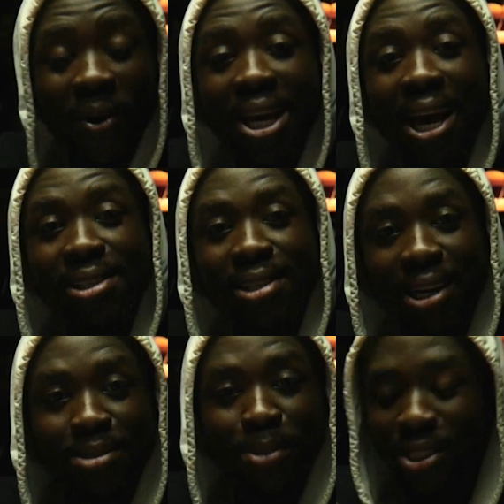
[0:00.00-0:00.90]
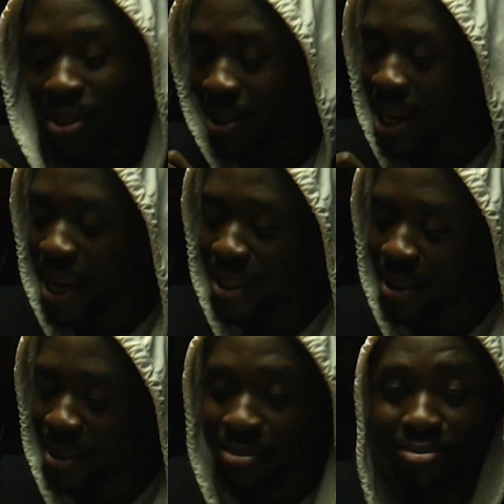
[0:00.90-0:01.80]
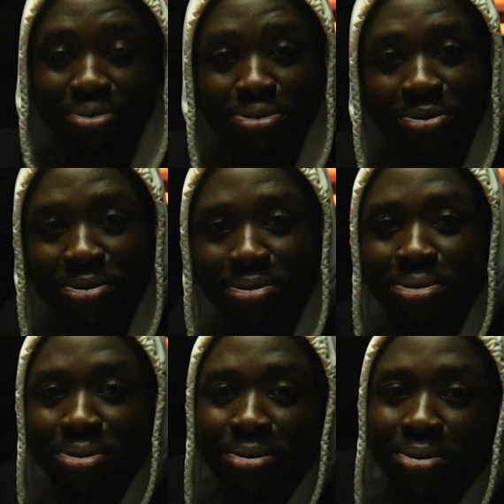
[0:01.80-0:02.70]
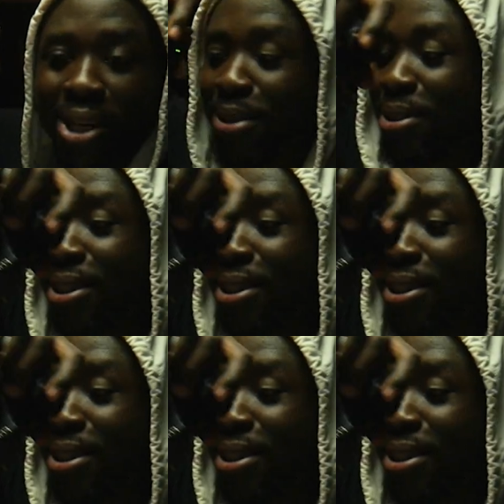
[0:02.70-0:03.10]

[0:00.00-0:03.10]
all the excitement and as you